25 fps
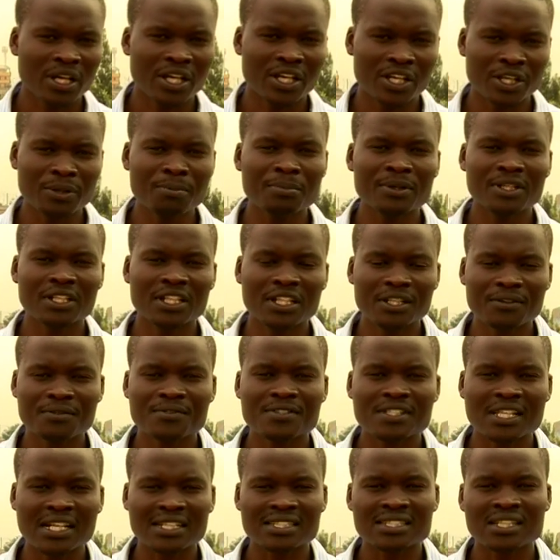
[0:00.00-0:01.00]
He
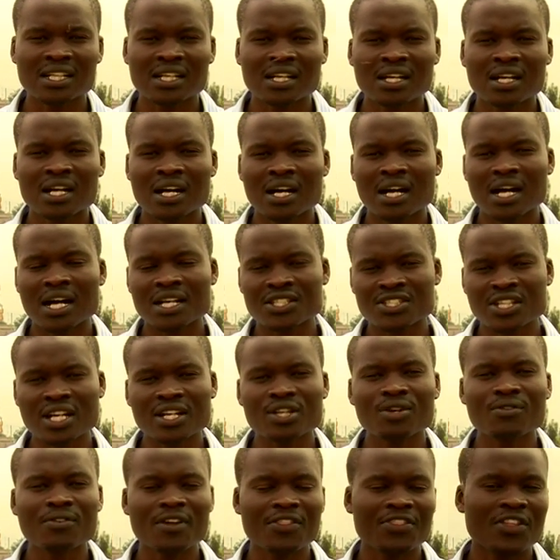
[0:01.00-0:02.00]
believes that a
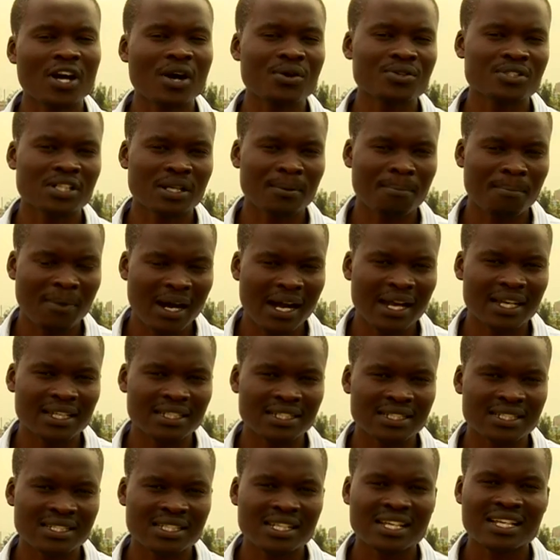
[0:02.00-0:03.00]
journey of 1,000
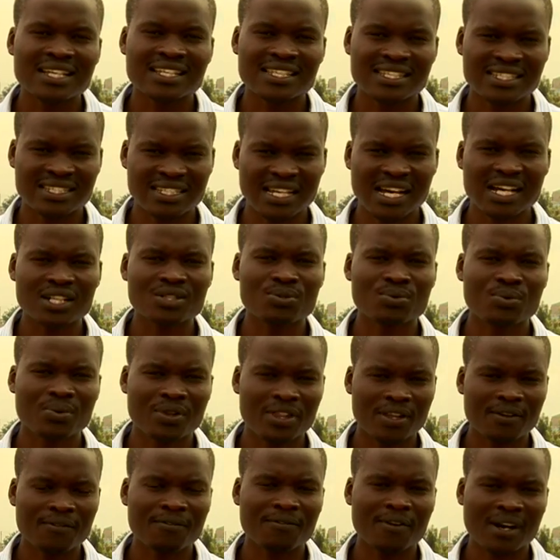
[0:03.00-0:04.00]
miles starts
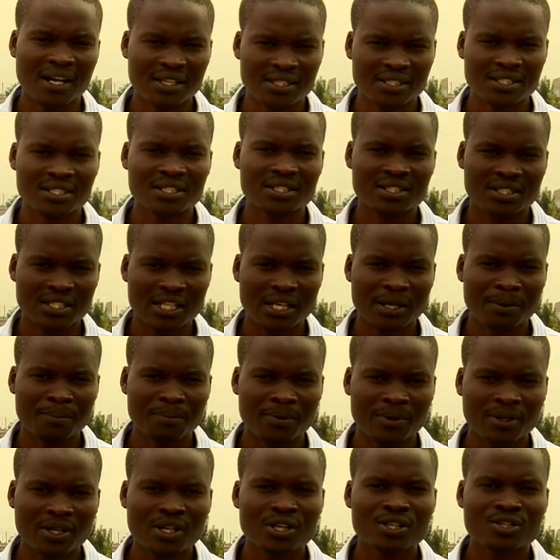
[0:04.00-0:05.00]
with the first step.
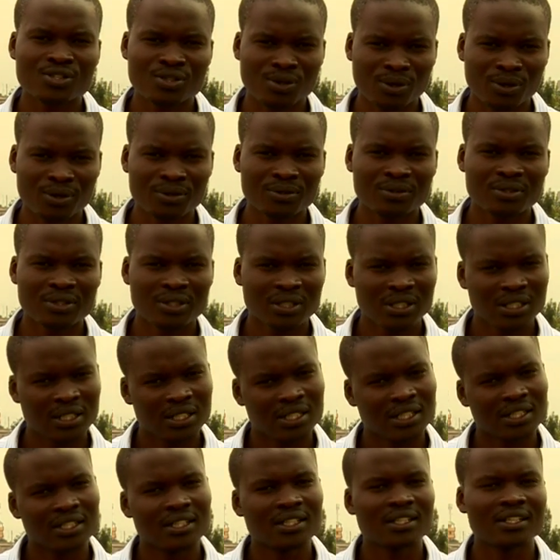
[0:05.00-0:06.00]
So
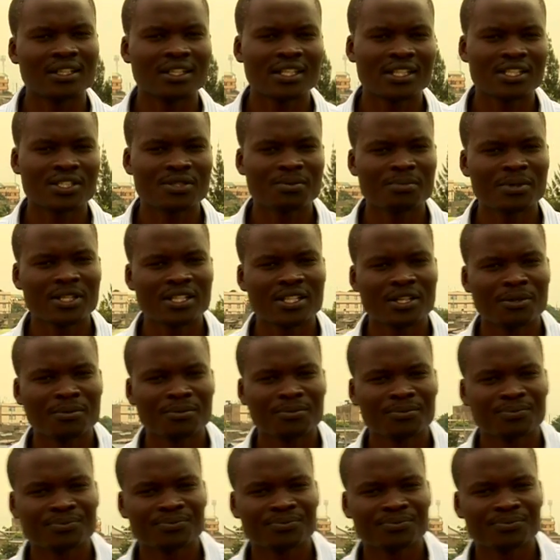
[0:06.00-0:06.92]
let's meet him.